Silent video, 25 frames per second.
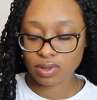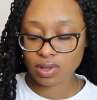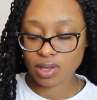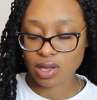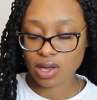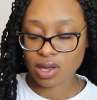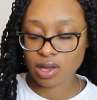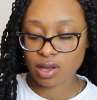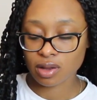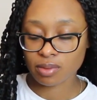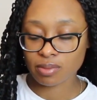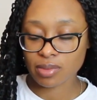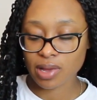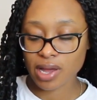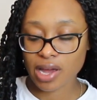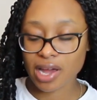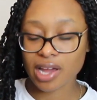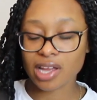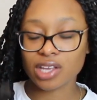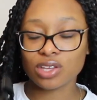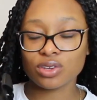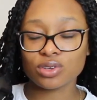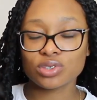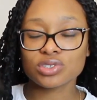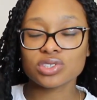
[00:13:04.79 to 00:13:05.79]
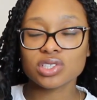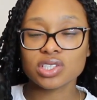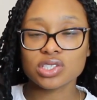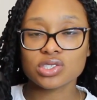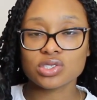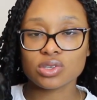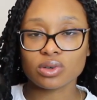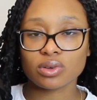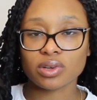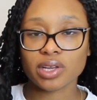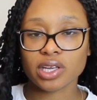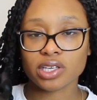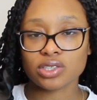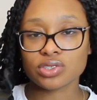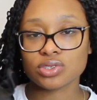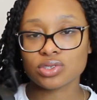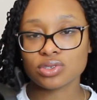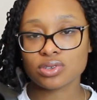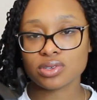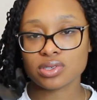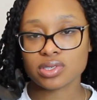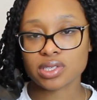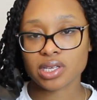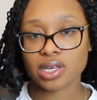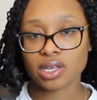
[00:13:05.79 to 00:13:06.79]
I usually don't like
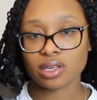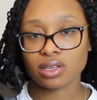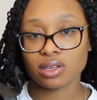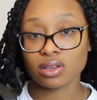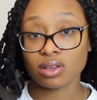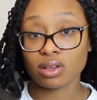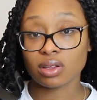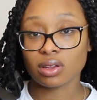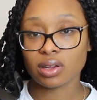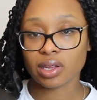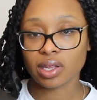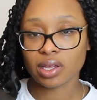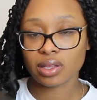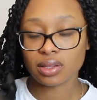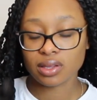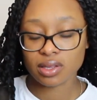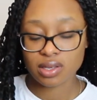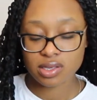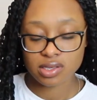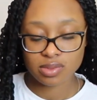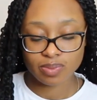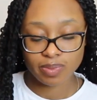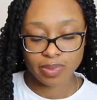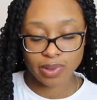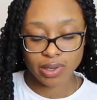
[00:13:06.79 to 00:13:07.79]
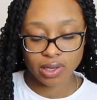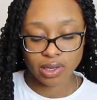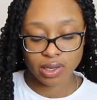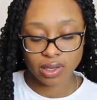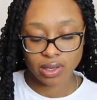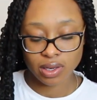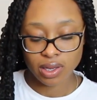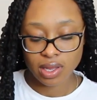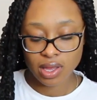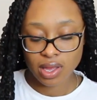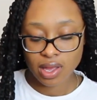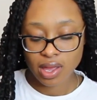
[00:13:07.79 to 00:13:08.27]
shoes that look like this, but